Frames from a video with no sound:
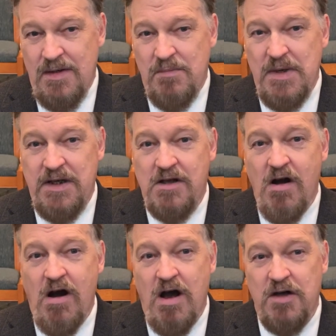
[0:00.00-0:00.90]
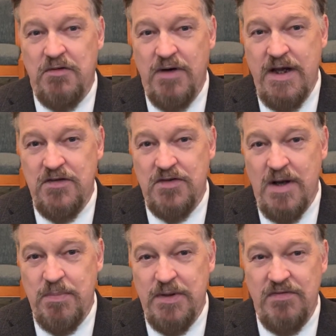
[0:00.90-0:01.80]
May God raise
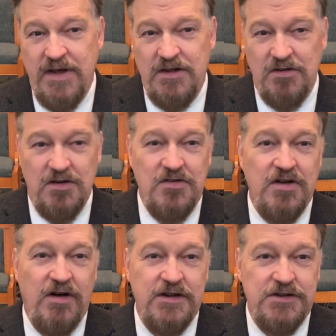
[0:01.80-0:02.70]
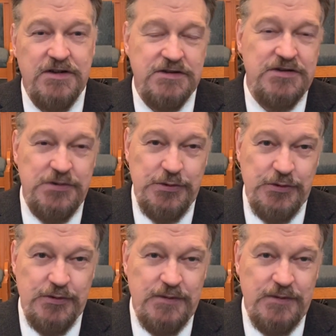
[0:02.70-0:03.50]
up an evangelist in our church too.